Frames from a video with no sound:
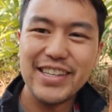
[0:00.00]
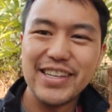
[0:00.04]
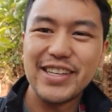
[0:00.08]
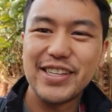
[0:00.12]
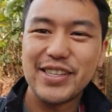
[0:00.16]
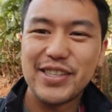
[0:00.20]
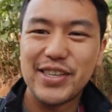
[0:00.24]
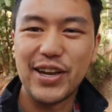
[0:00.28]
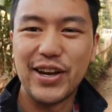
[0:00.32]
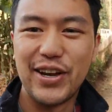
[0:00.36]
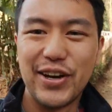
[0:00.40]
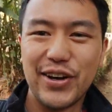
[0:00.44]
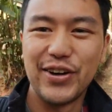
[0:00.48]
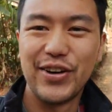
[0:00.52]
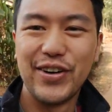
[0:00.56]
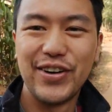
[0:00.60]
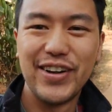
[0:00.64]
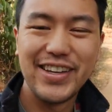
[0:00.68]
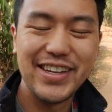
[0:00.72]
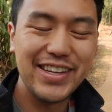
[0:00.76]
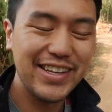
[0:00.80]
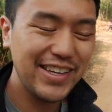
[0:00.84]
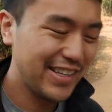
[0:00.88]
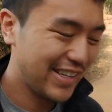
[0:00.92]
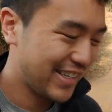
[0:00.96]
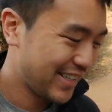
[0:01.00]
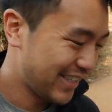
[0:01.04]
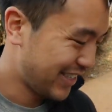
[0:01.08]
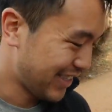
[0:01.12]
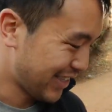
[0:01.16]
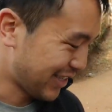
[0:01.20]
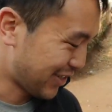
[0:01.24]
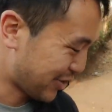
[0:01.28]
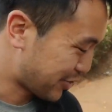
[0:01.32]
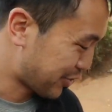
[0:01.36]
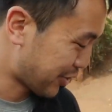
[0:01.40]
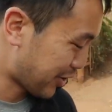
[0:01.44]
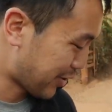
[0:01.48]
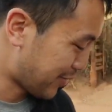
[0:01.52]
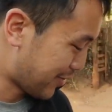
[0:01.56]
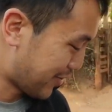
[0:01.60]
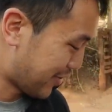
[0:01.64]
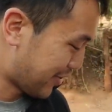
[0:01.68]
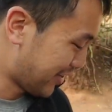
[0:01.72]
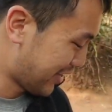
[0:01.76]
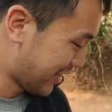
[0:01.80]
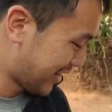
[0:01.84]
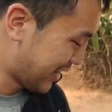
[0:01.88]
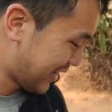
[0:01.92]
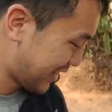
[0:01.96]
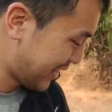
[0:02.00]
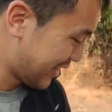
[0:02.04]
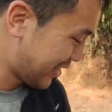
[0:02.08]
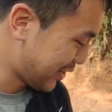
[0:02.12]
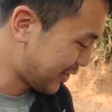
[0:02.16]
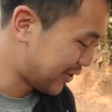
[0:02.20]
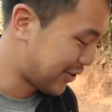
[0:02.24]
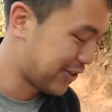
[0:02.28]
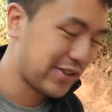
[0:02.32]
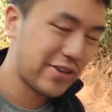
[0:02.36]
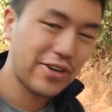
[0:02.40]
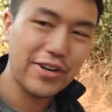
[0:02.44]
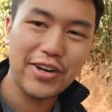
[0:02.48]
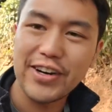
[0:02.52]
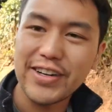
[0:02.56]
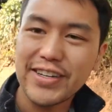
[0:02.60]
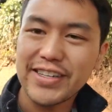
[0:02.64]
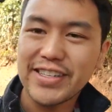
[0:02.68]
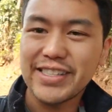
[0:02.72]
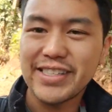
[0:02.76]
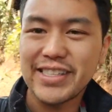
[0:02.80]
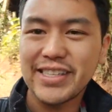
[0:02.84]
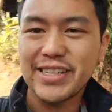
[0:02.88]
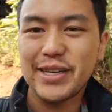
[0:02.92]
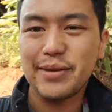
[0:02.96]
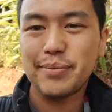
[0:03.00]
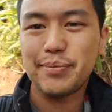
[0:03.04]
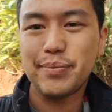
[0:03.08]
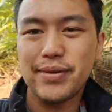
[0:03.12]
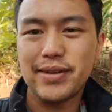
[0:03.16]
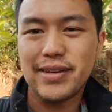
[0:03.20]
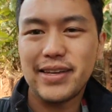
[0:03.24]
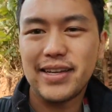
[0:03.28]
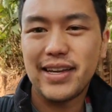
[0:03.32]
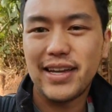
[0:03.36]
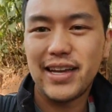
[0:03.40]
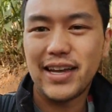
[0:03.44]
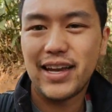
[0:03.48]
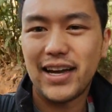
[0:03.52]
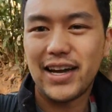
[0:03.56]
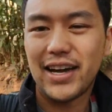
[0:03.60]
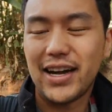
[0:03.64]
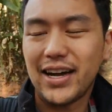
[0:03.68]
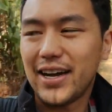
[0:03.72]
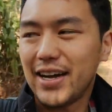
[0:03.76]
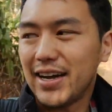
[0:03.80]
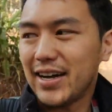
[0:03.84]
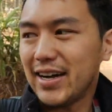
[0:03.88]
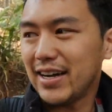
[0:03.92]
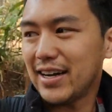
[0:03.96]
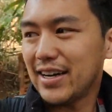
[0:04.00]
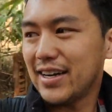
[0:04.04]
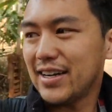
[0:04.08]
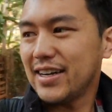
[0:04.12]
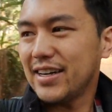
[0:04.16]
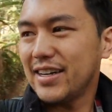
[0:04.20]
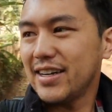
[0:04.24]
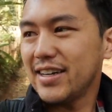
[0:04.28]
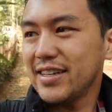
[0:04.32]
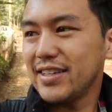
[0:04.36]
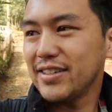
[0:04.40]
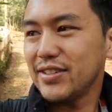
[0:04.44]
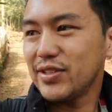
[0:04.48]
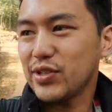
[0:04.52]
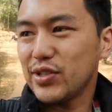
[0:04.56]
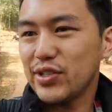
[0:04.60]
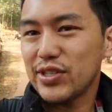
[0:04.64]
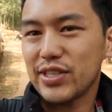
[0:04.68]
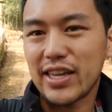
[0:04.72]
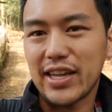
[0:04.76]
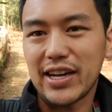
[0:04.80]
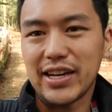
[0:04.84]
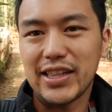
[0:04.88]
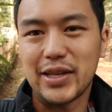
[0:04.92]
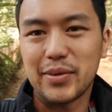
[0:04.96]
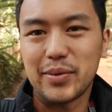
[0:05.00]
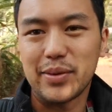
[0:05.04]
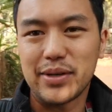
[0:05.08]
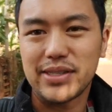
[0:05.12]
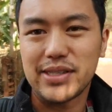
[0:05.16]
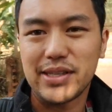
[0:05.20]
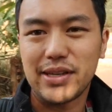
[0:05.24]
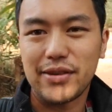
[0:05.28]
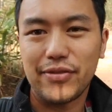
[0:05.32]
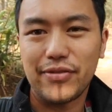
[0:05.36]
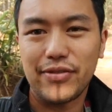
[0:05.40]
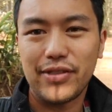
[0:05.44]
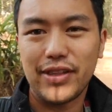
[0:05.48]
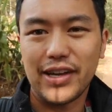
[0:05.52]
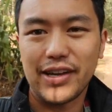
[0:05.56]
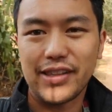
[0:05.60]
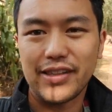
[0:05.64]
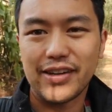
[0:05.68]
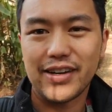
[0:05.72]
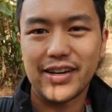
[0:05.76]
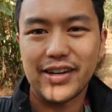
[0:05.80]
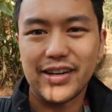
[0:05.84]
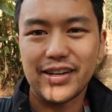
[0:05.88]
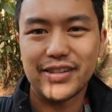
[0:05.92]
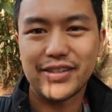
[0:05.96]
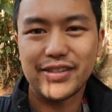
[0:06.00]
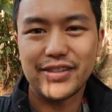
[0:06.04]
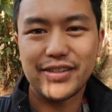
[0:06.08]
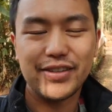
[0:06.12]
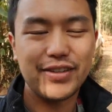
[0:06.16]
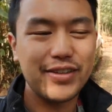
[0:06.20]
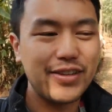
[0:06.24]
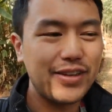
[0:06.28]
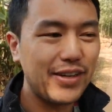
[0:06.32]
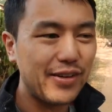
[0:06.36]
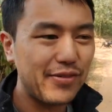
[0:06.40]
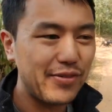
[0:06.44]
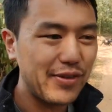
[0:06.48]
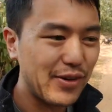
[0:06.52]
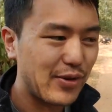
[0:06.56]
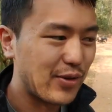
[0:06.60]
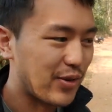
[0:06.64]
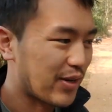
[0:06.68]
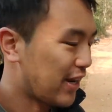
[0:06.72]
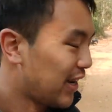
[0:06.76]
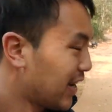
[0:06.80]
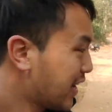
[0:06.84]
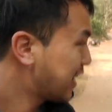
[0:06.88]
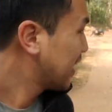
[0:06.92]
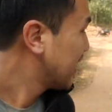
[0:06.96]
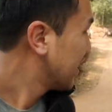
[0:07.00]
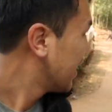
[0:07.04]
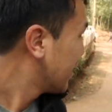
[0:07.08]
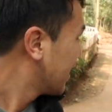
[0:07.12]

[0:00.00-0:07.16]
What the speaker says: So a little trouble, a little hard to sleep. So I just kind of let myself lie there until I felt okay.